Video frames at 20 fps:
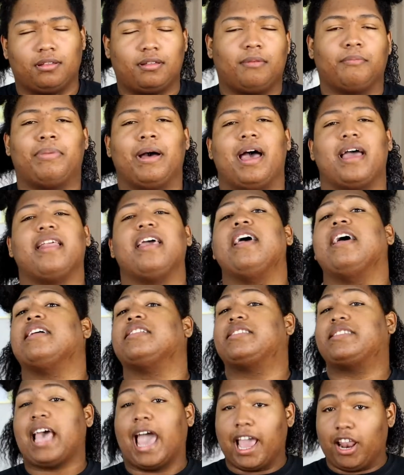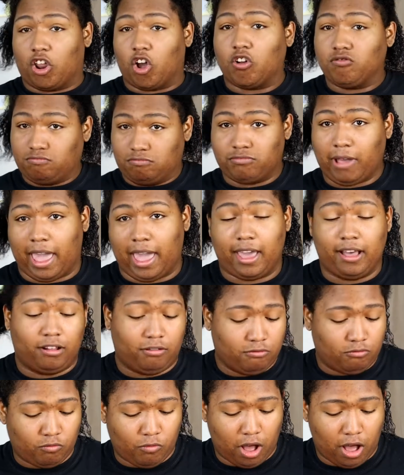But Taylor
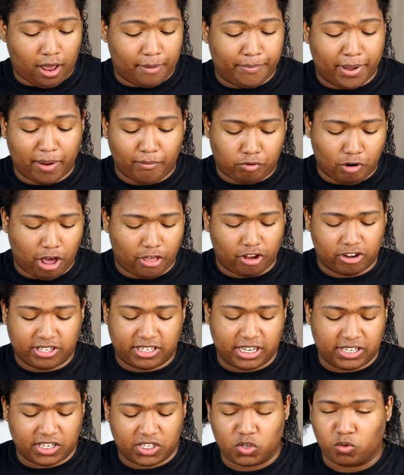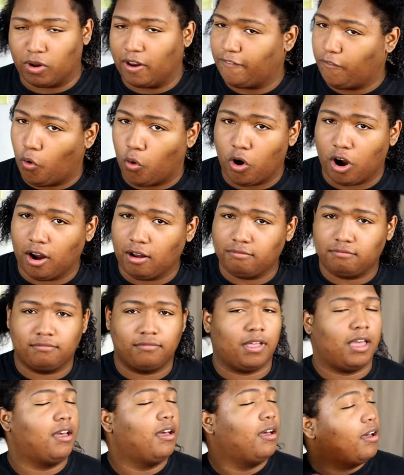Hale won Big Brother Season 24,
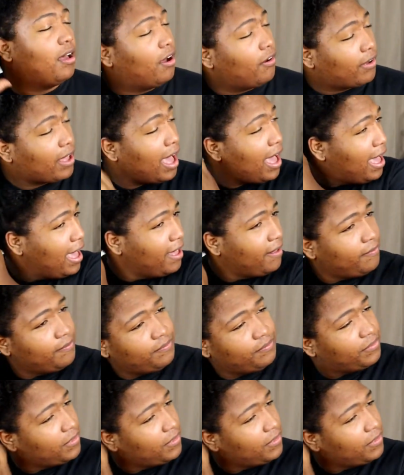okay?